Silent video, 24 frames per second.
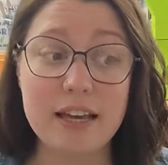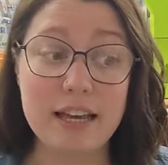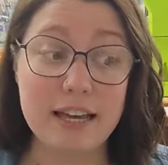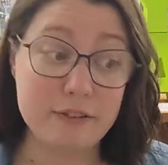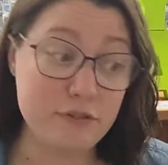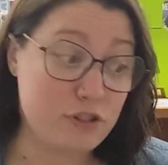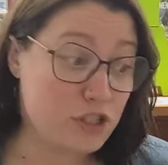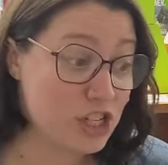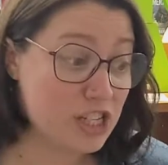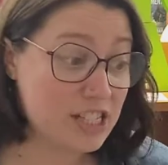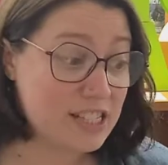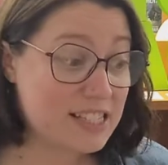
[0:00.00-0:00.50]
If
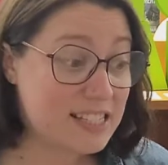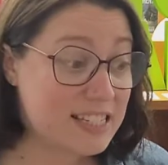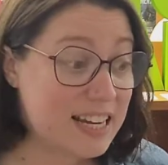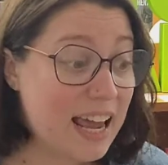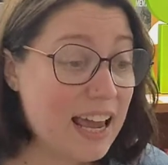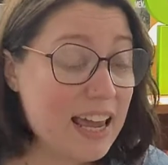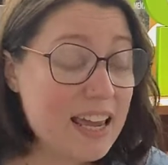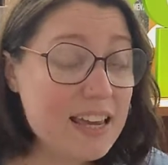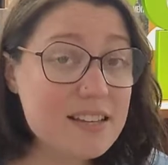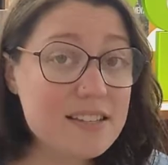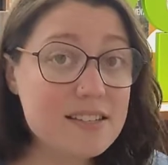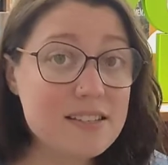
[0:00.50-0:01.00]
she
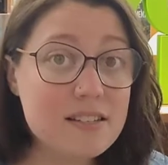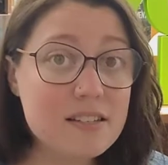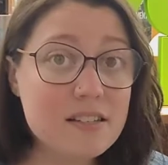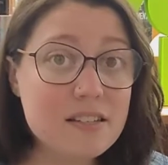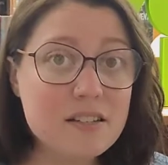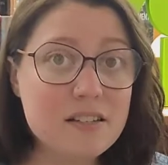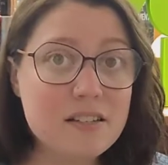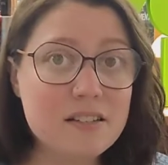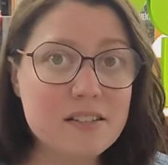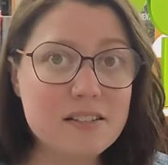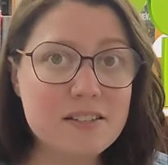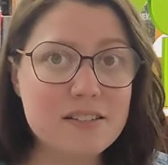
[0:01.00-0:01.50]
stays,
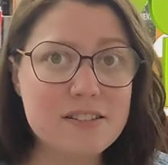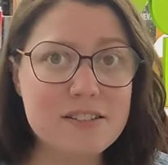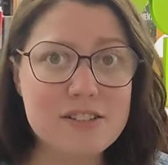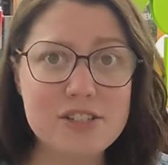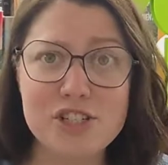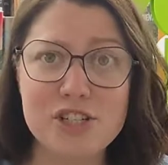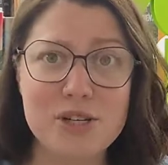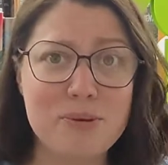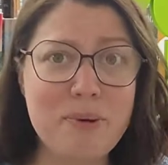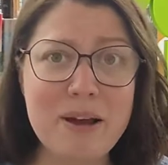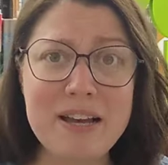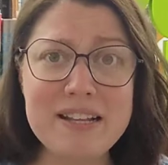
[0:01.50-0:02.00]

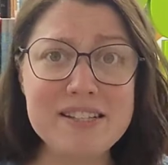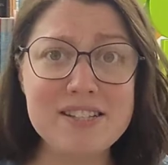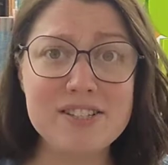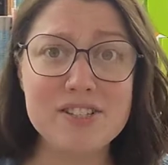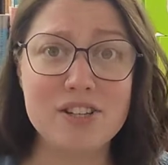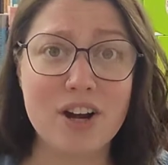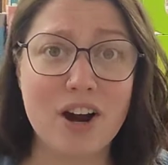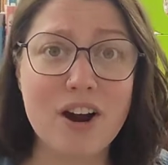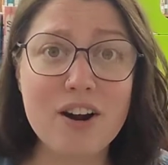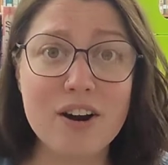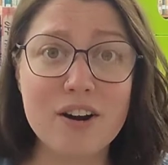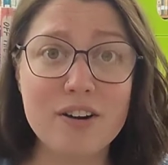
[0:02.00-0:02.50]
she might
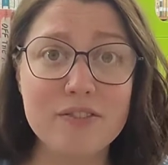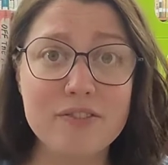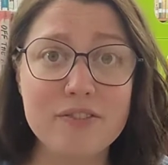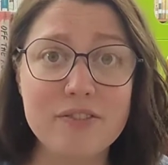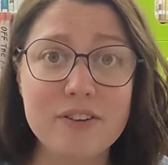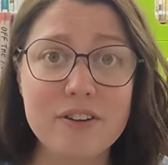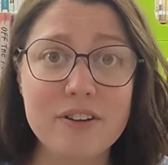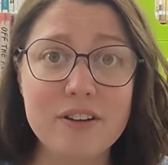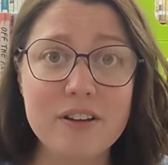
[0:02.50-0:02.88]
starve